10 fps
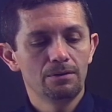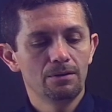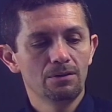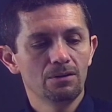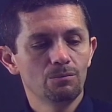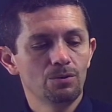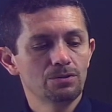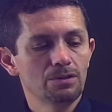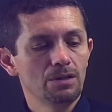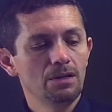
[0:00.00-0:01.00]
the
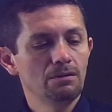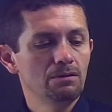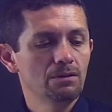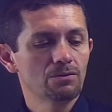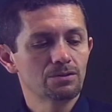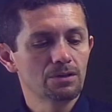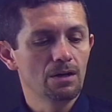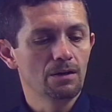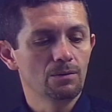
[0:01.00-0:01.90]
numbers in the other side.